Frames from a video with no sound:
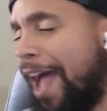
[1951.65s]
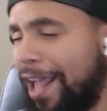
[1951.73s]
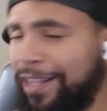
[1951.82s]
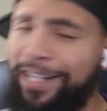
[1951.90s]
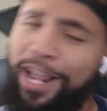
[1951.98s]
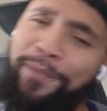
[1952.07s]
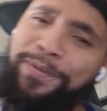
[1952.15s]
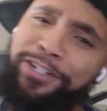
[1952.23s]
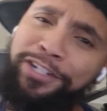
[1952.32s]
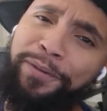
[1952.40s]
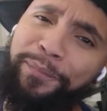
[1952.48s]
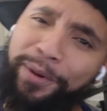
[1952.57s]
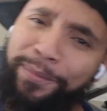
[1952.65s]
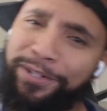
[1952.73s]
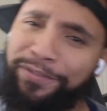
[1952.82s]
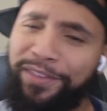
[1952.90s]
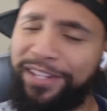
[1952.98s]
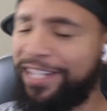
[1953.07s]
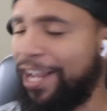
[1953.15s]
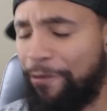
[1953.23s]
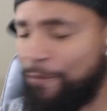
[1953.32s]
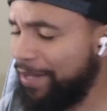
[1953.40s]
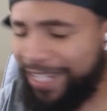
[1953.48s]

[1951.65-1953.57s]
I think that would be a good premise for the second one.